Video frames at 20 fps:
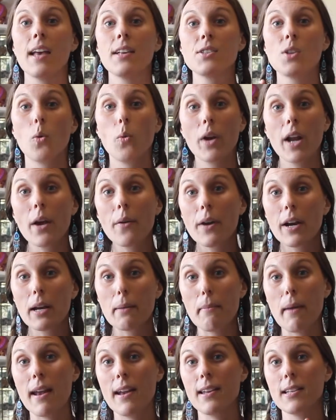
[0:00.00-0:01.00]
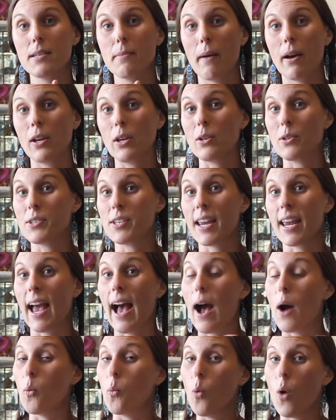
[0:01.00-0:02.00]
So what I recommend is about using
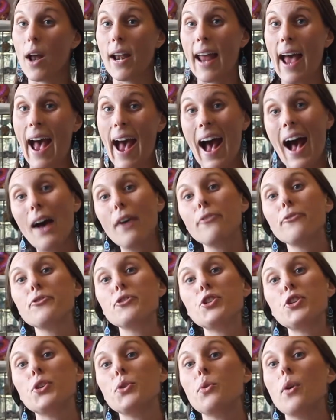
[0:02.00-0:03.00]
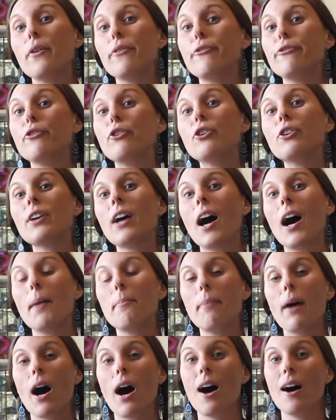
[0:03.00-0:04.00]
1/2 to a full
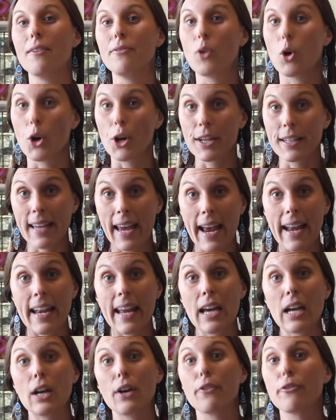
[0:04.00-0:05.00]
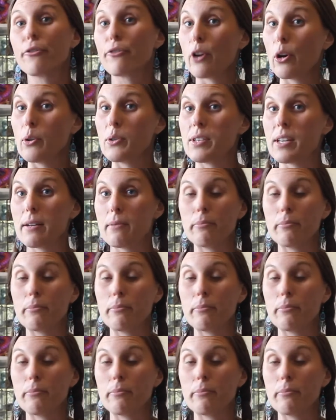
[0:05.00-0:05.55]
cup of organic frozen